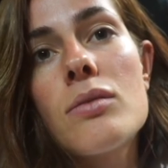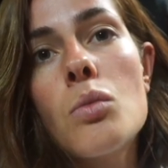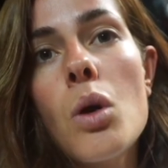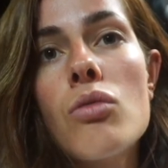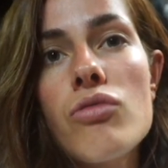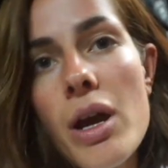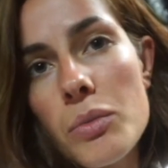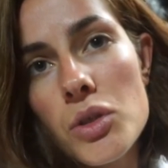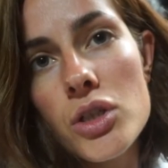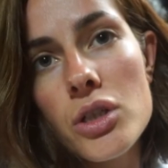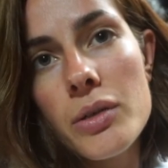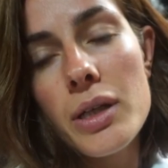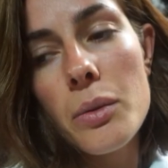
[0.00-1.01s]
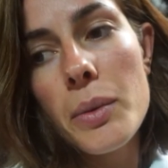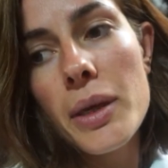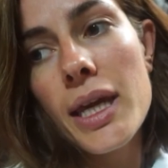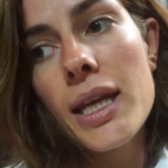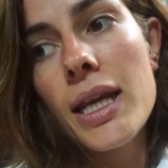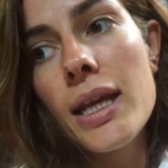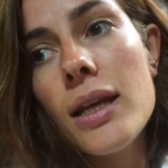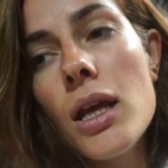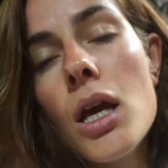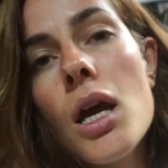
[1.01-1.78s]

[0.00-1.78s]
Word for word: what reps you're doing at the beginning,